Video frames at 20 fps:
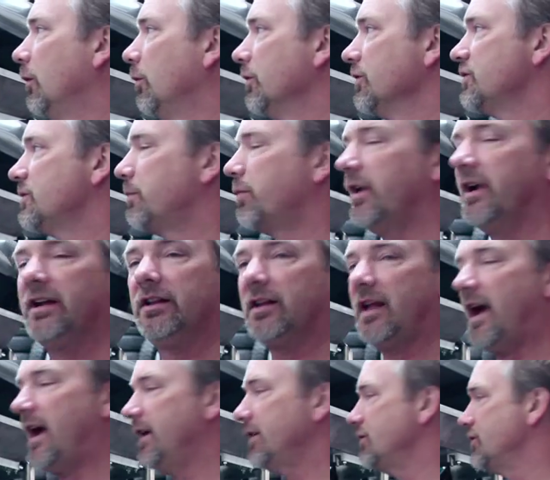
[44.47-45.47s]
spring
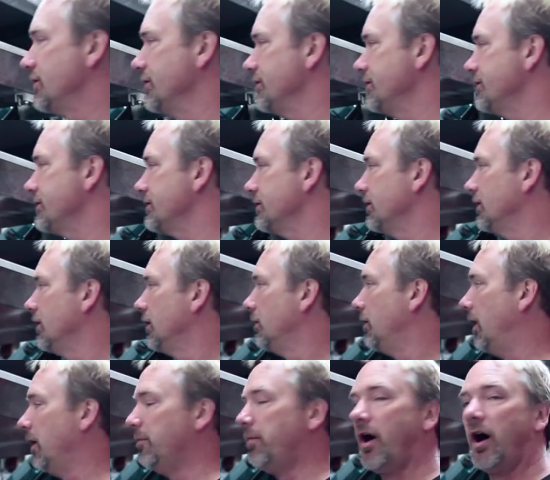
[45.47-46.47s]
latches,
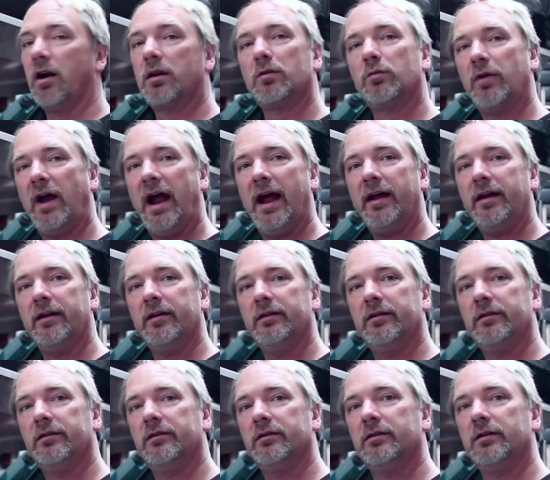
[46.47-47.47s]
a bottle rack,
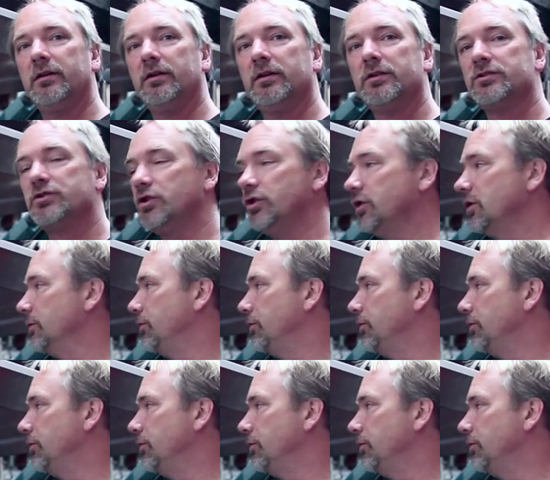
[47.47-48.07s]
so you can